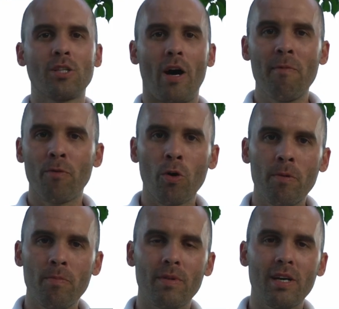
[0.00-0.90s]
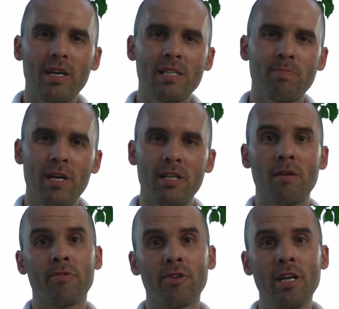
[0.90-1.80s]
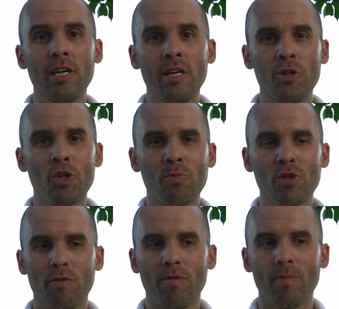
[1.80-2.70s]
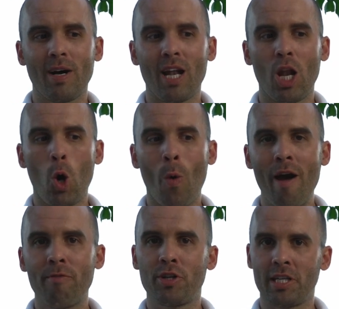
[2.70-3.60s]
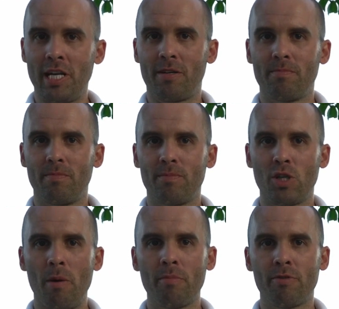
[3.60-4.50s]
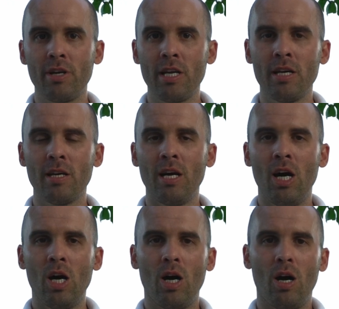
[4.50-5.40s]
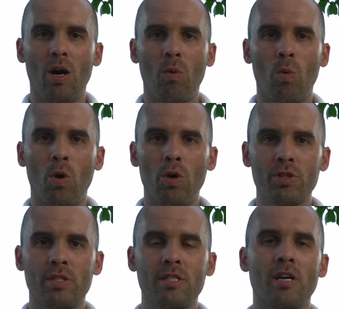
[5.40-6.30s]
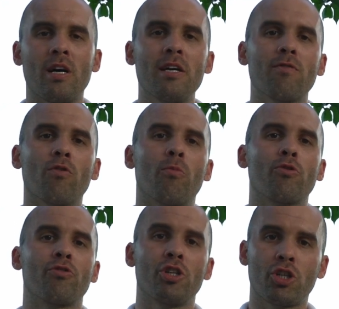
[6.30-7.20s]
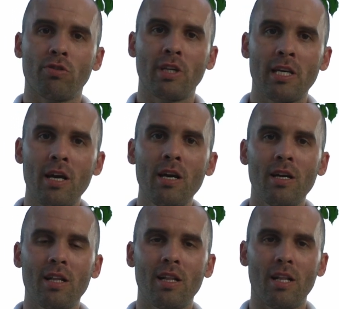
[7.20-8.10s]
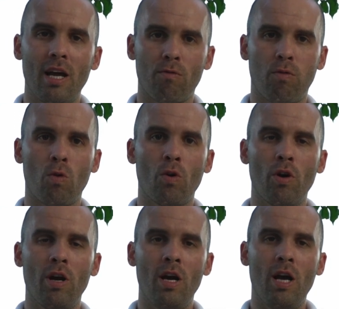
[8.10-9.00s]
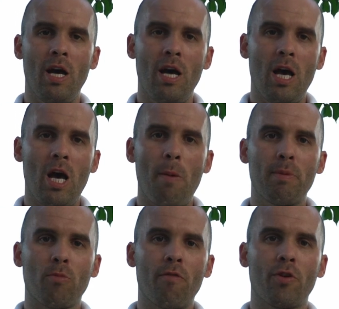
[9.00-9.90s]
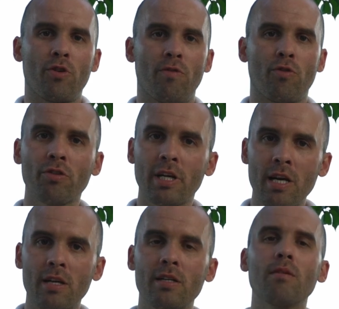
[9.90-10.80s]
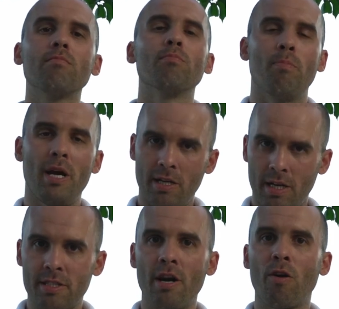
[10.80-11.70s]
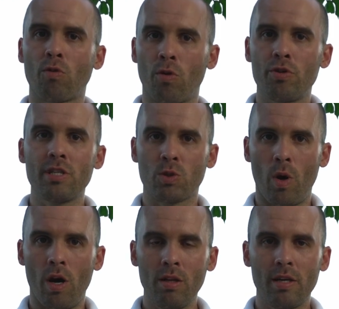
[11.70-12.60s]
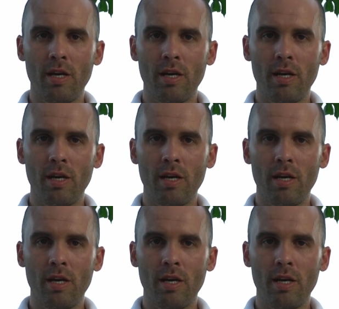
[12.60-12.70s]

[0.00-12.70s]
So M4 is better than M3 in terms of low effort technique. So M3 was designed for more traditional kicking, like for a bit more effort on the front kick. Back kick is there, of course, as well.